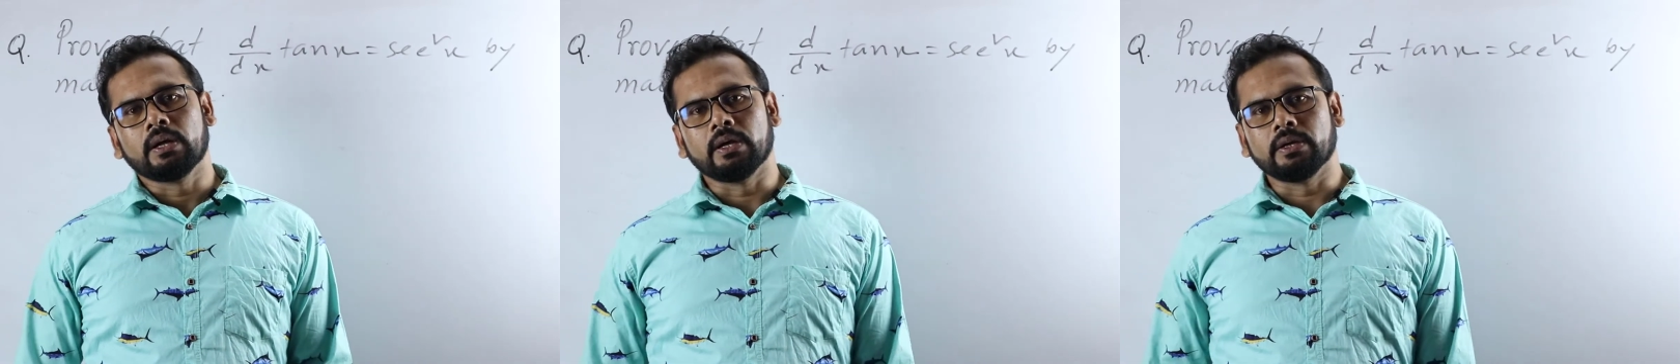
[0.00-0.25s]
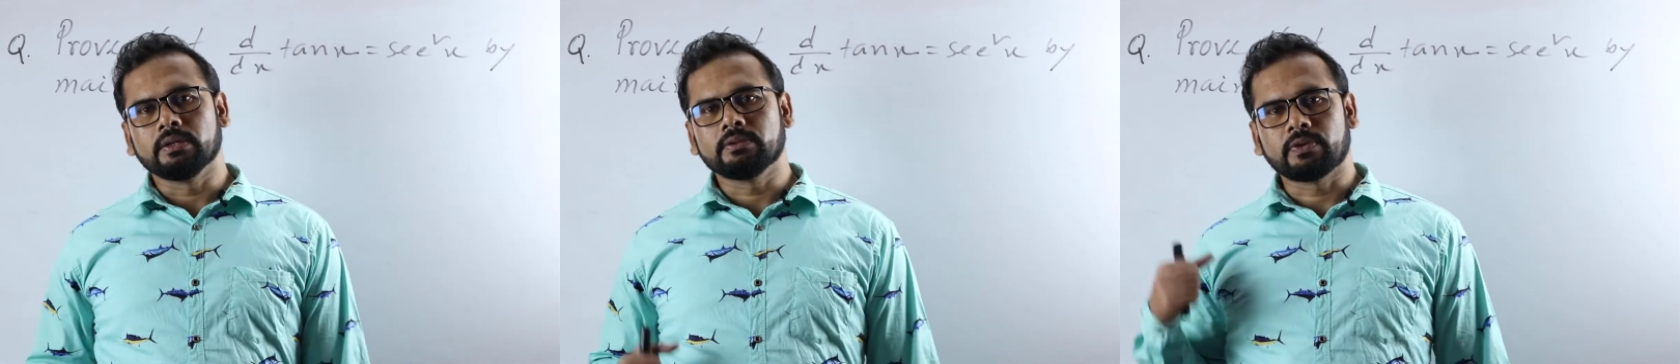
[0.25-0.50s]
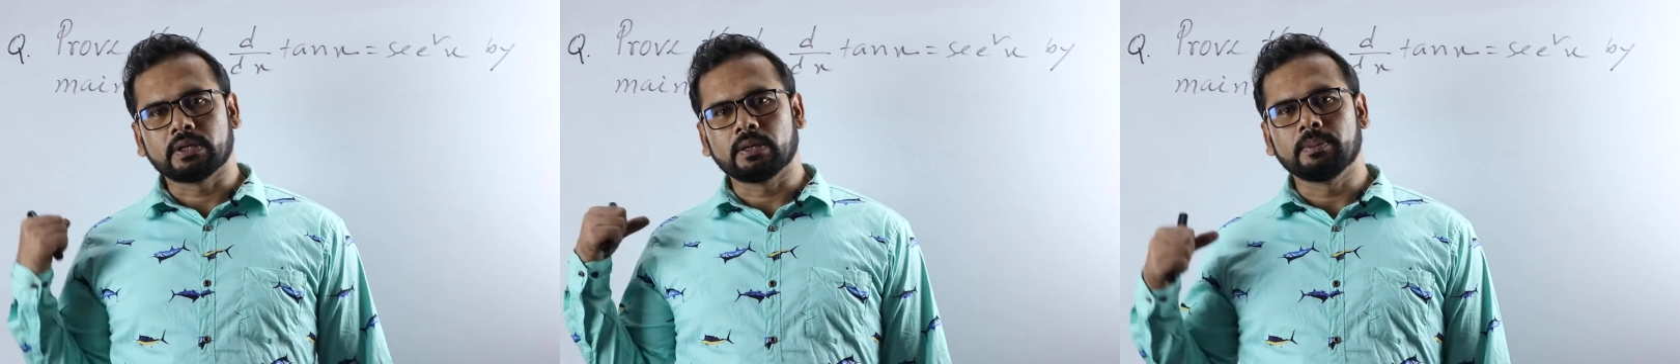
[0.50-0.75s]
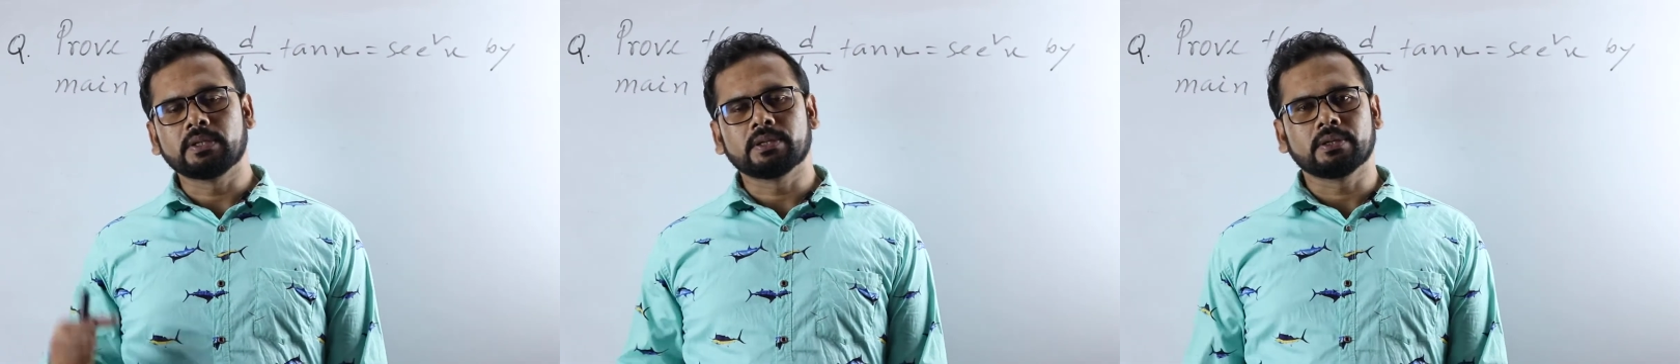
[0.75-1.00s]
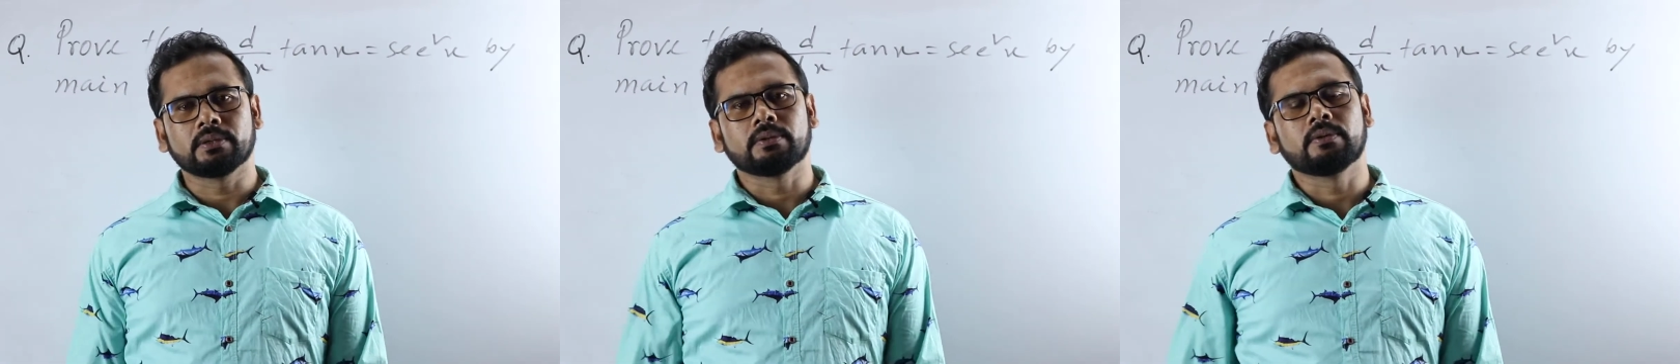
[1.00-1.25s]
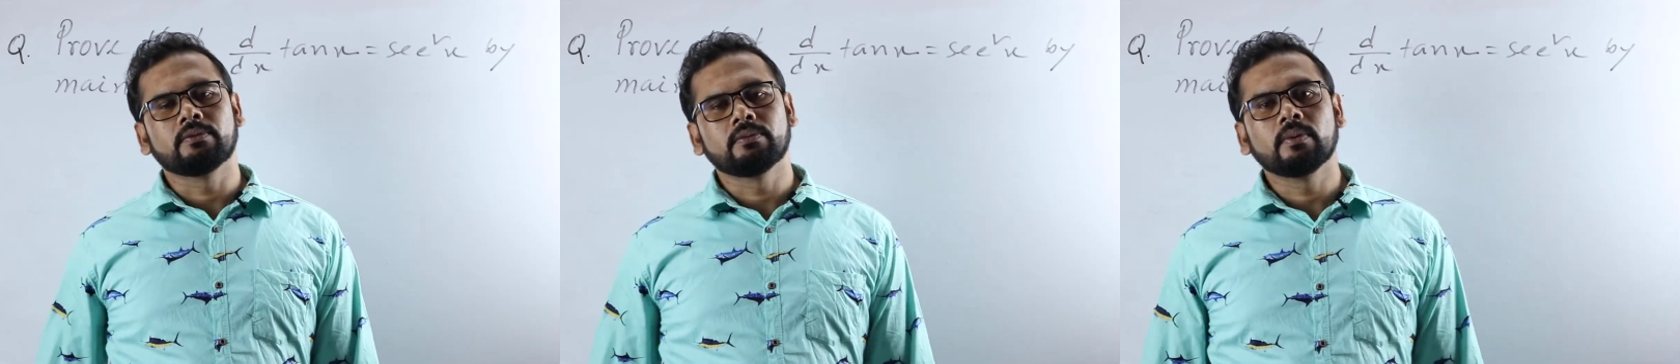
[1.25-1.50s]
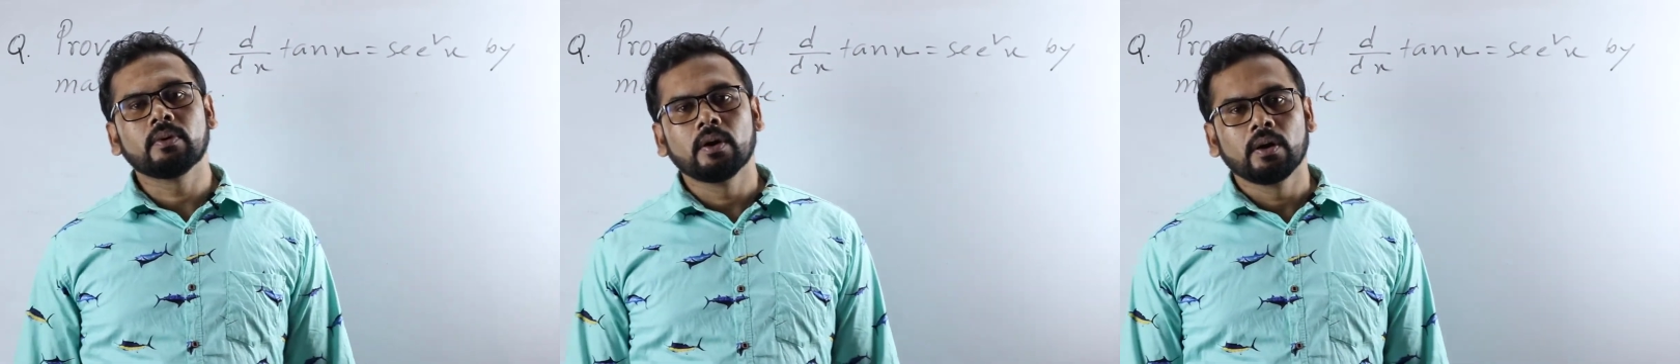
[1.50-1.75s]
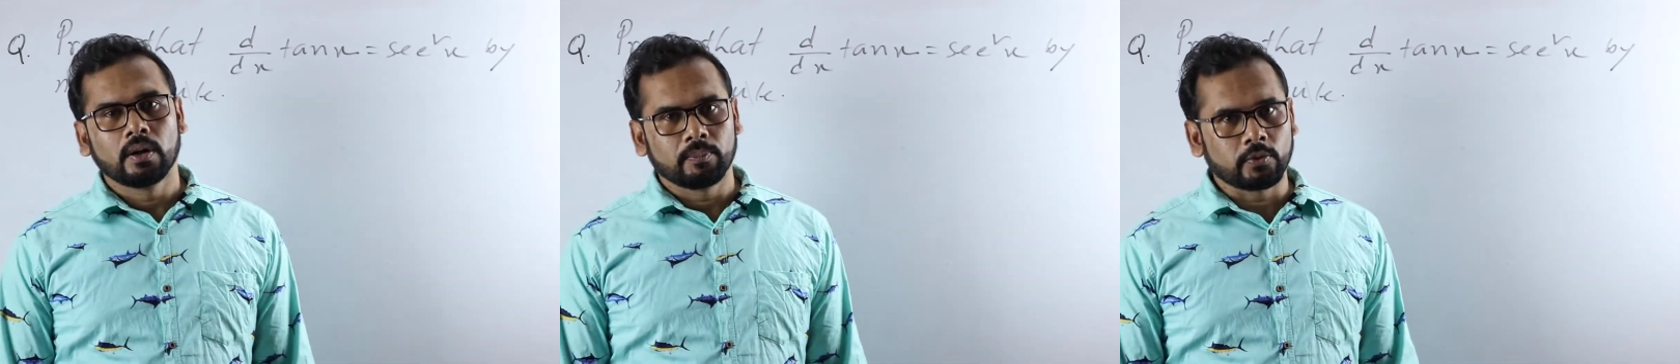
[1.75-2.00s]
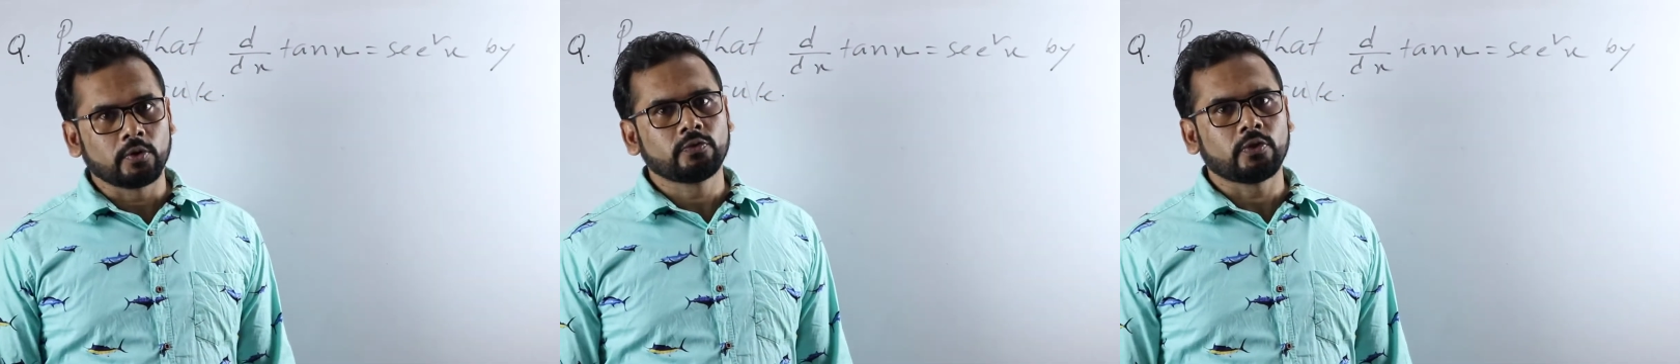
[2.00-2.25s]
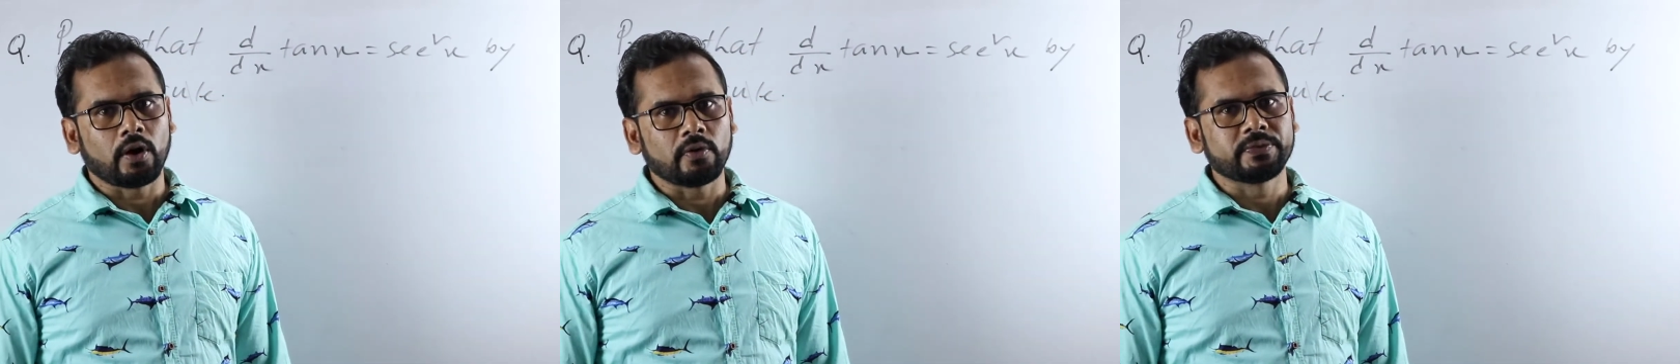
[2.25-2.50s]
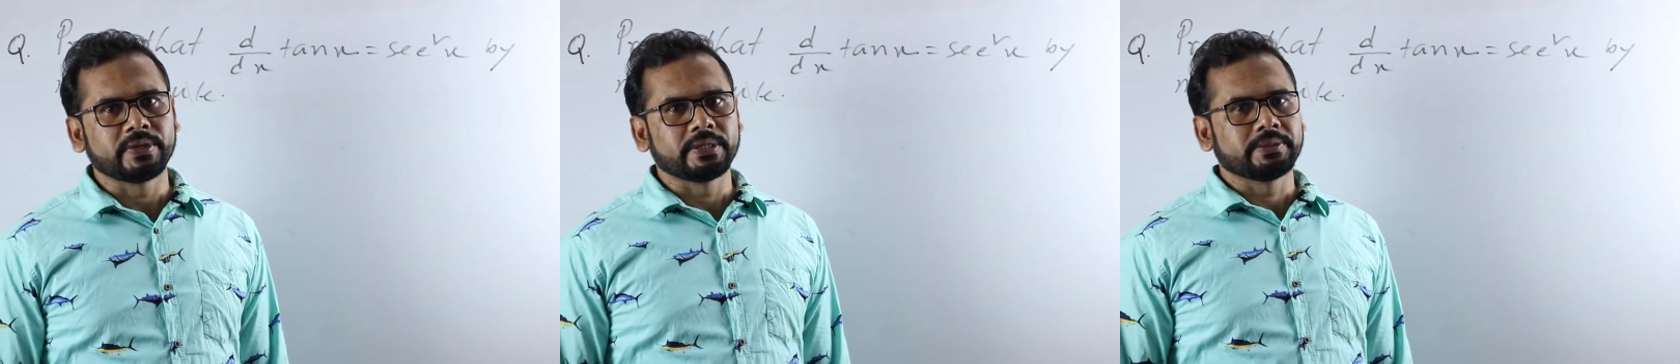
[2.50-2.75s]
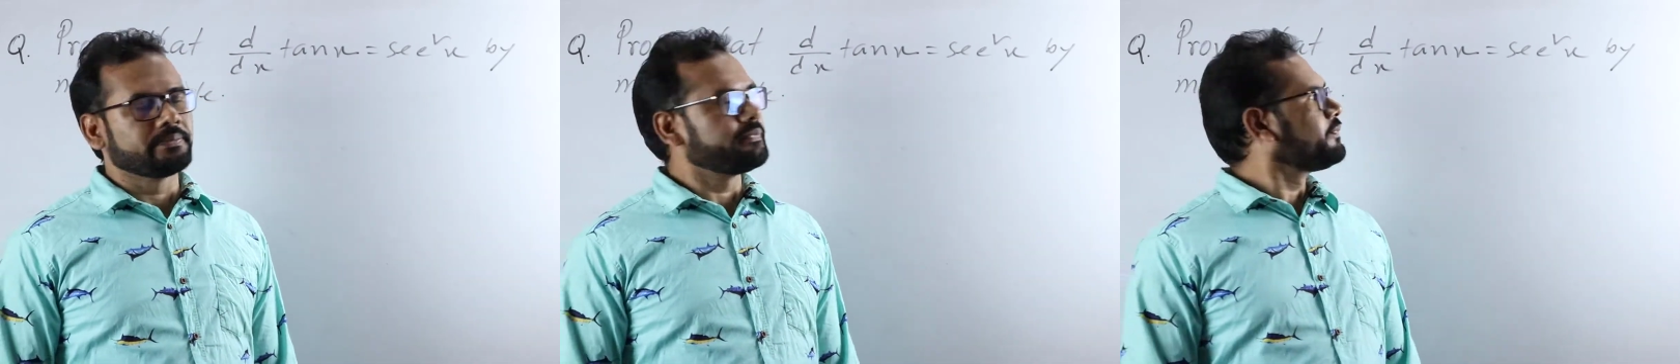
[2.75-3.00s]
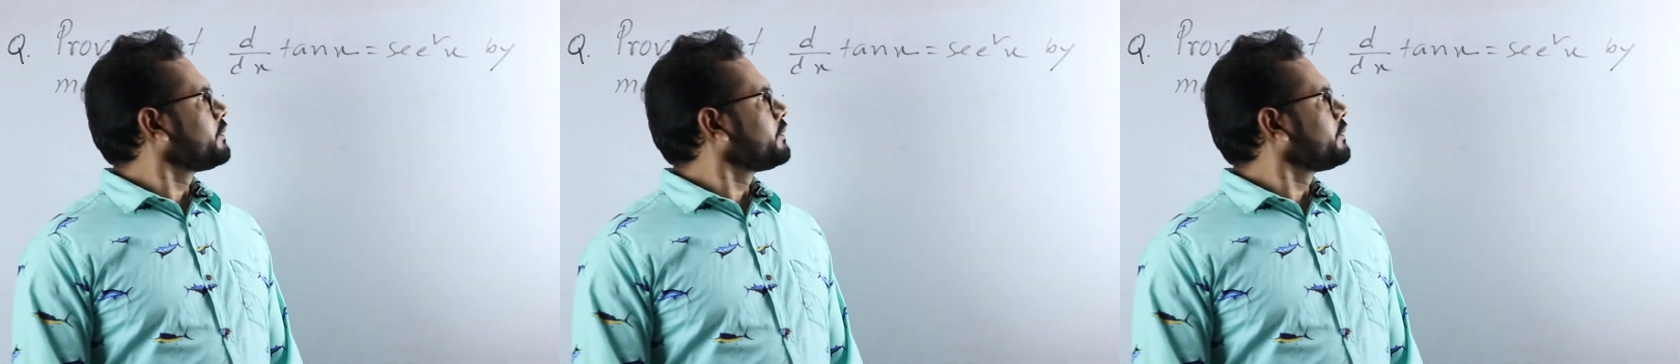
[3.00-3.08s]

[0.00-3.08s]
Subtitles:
a fundamental proof of a